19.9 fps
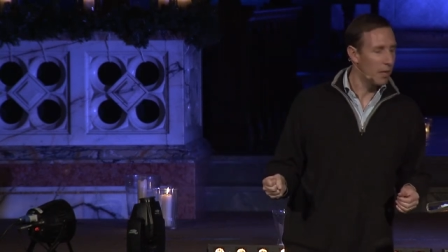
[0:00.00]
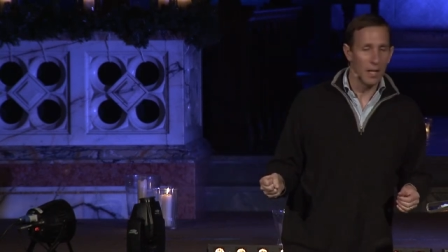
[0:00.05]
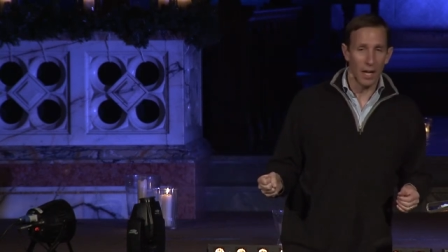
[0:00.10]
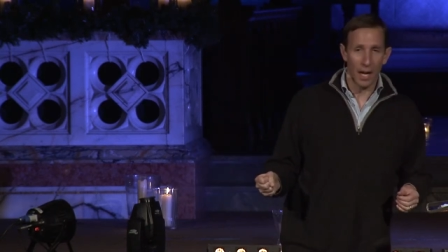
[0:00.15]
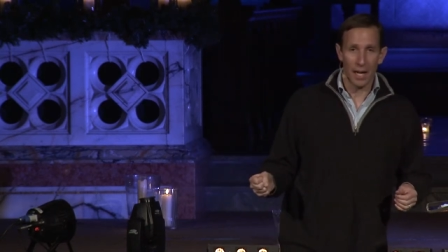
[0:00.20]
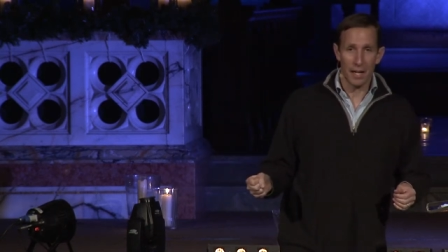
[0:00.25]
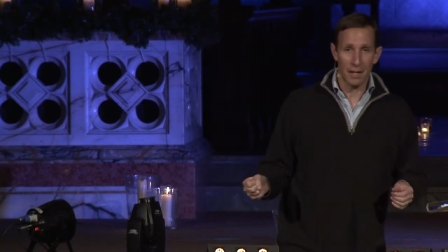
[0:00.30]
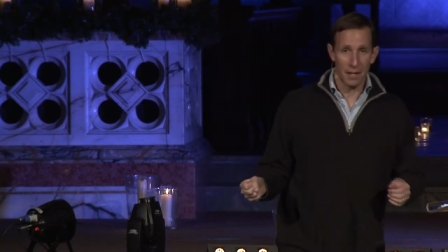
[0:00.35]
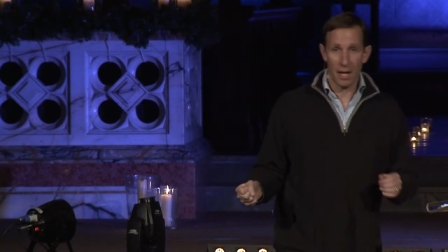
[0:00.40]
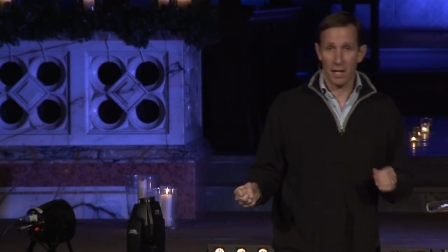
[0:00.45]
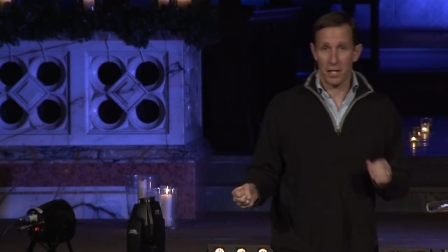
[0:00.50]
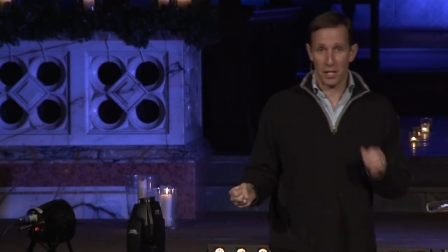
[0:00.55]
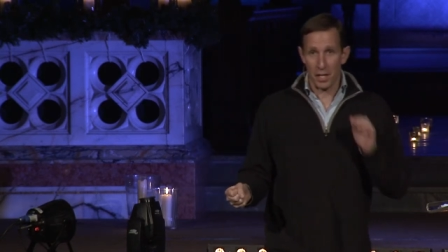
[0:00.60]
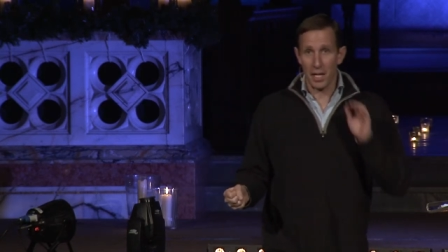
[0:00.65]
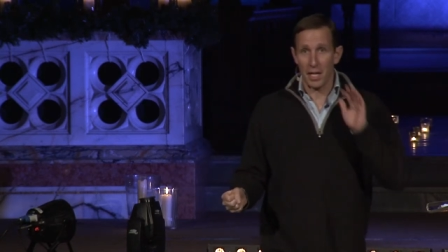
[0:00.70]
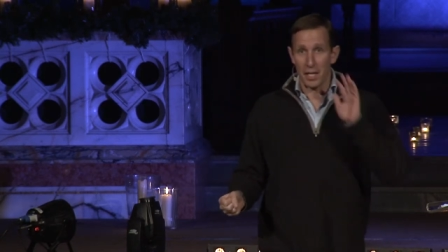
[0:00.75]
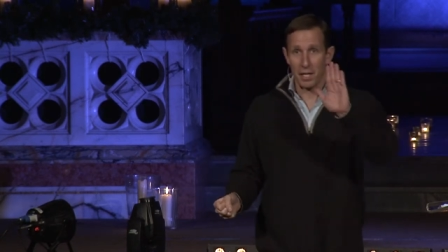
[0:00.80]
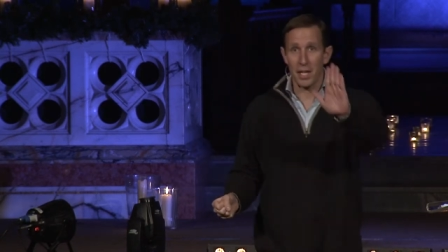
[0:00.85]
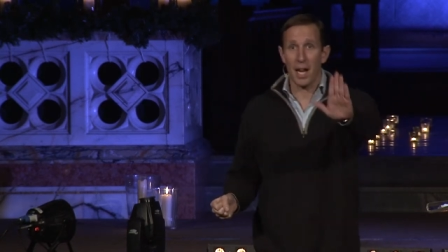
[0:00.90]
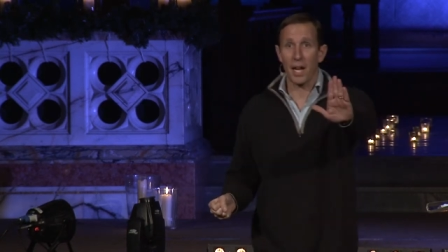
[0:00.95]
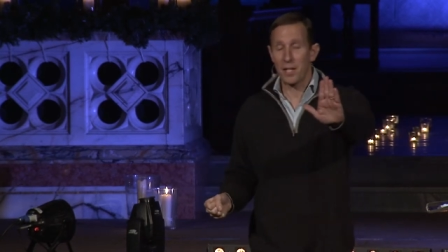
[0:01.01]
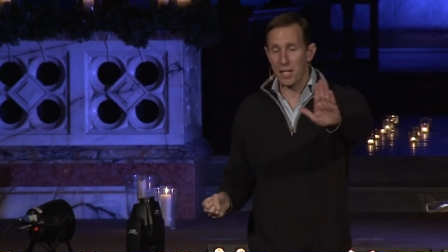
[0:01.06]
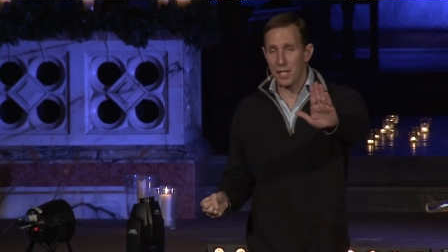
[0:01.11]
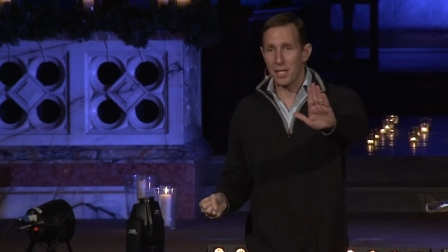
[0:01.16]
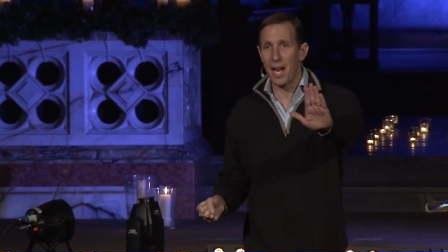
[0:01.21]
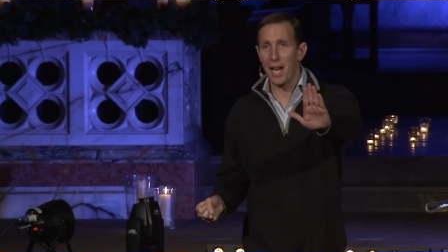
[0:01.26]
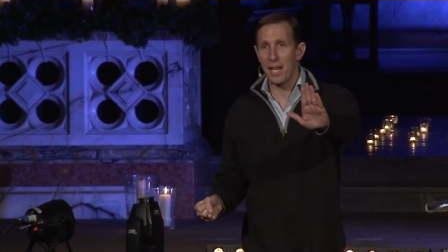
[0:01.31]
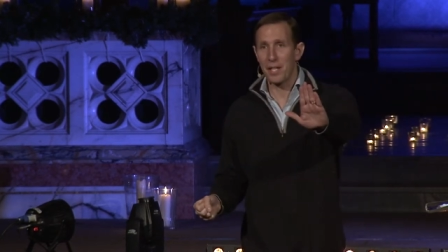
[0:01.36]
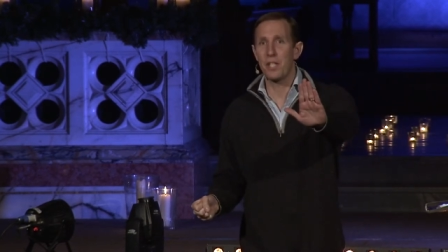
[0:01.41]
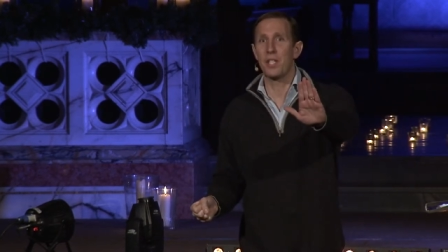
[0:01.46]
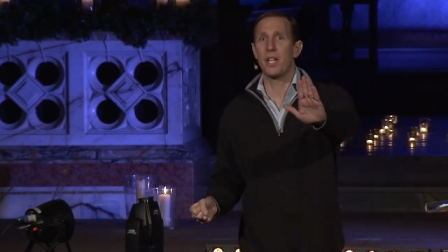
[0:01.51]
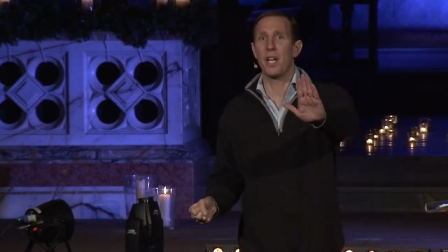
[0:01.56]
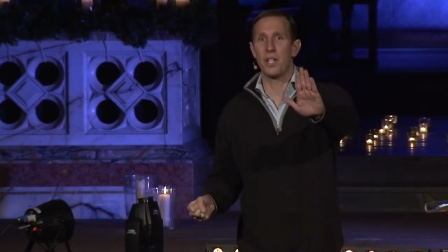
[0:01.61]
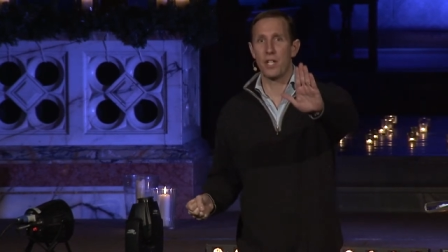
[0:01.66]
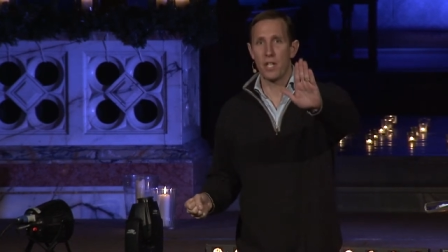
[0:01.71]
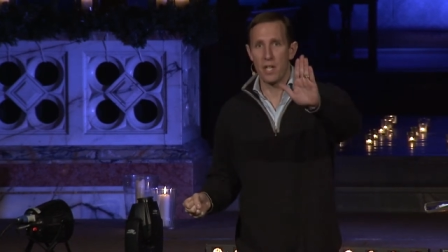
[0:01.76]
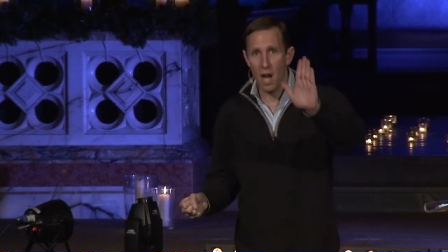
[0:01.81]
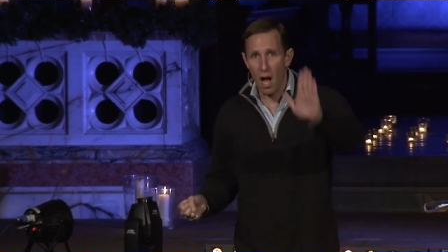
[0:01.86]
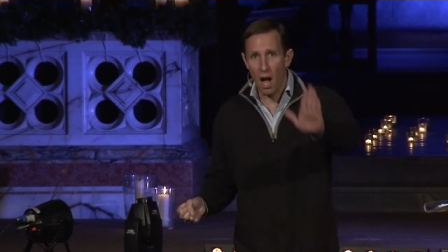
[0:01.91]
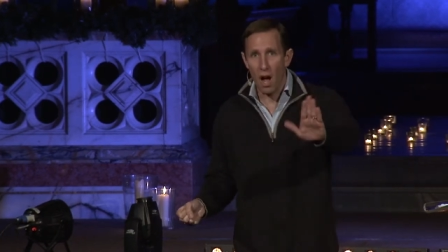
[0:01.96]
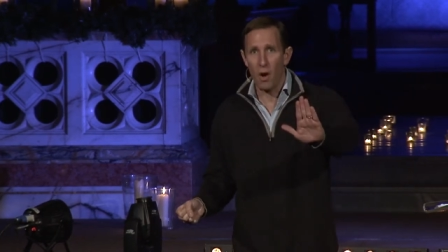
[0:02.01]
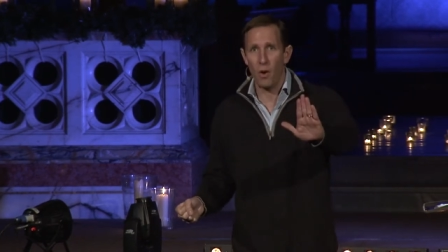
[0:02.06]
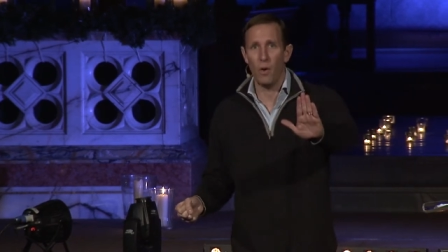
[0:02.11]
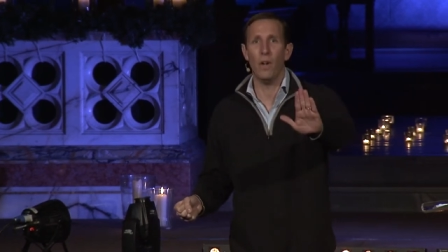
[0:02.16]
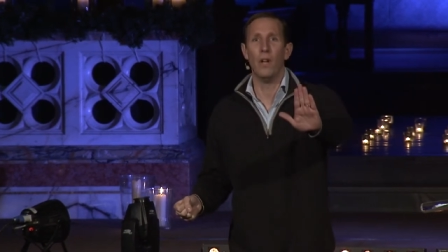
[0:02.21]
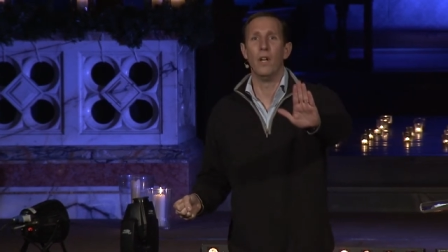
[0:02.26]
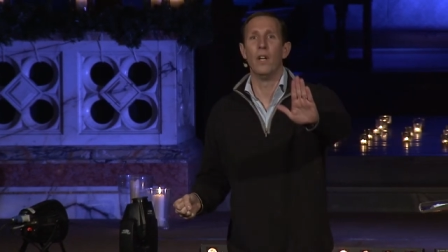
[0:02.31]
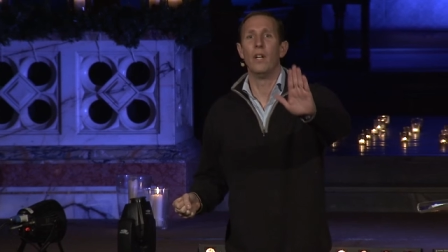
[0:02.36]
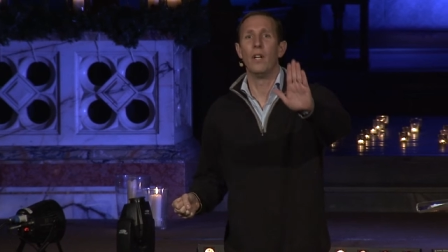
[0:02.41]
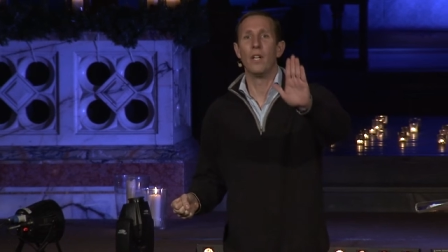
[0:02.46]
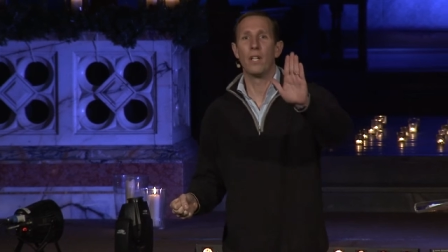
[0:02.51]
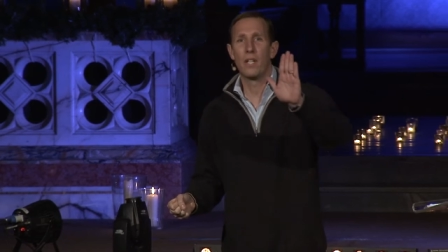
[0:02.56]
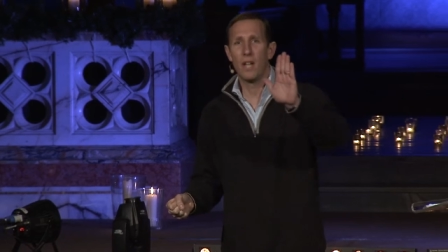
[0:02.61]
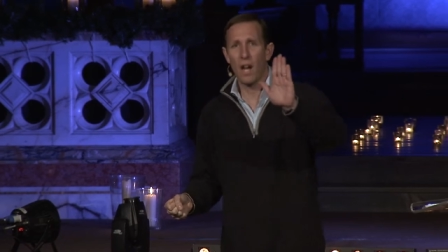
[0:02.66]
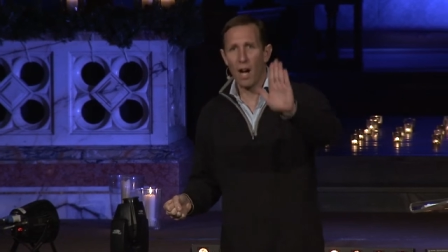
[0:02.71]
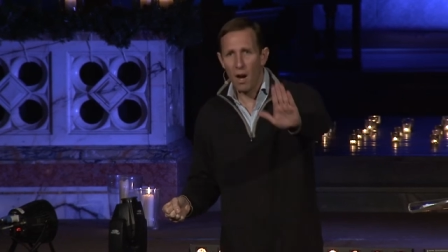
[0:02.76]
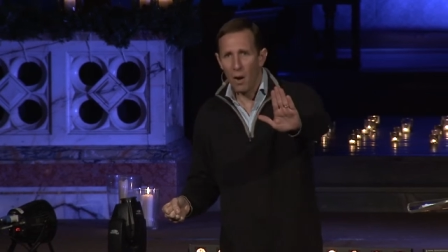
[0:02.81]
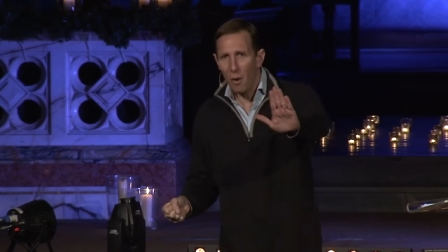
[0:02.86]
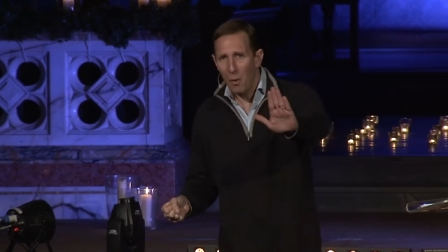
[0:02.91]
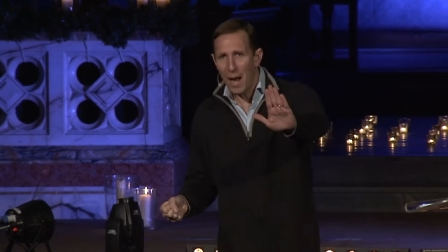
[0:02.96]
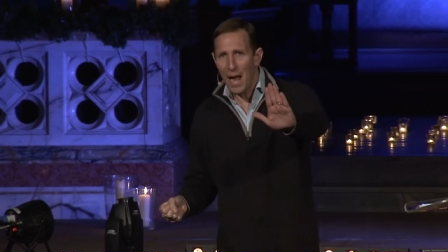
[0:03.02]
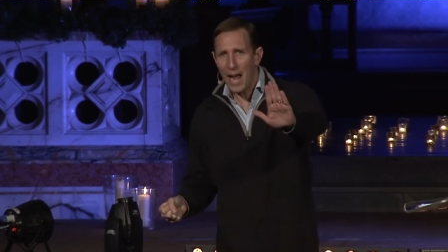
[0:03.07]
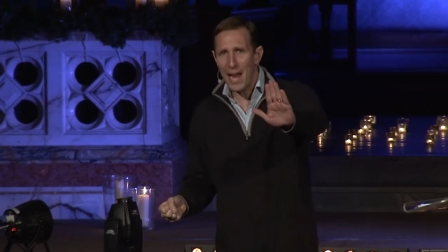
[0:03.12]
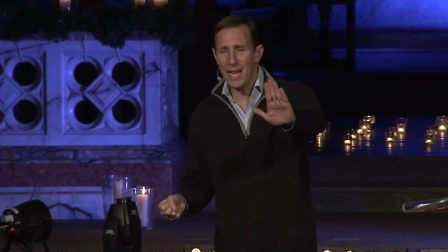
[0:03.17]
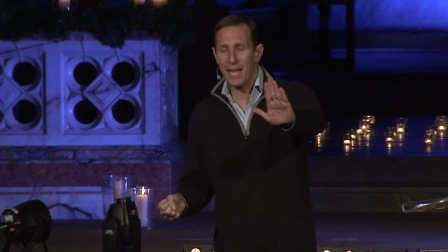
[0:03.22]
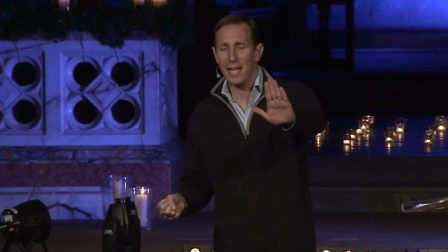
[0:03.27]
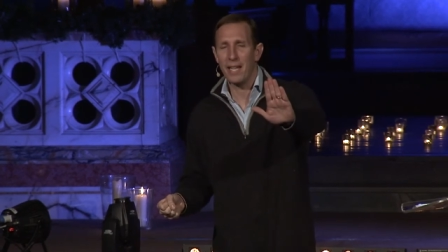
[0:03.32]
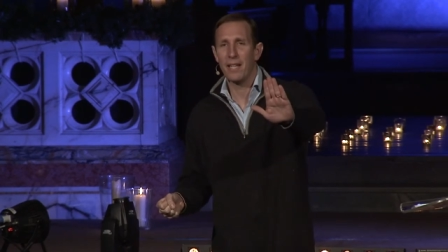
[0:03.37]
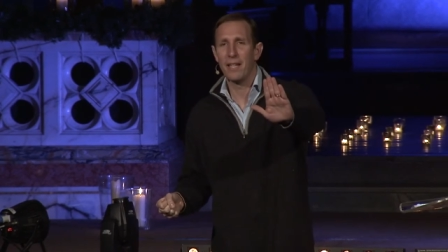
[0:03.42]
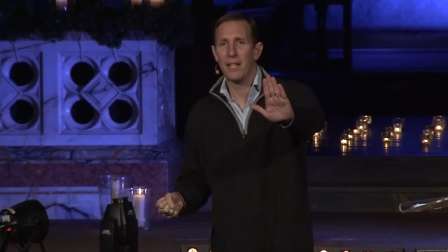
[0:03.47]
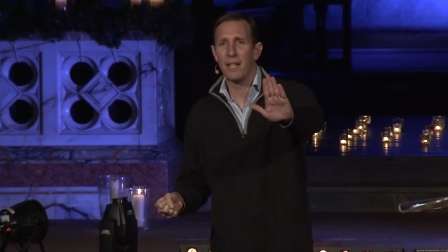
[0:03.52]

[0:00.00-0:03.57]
and sticks out his hands and says, No, go away.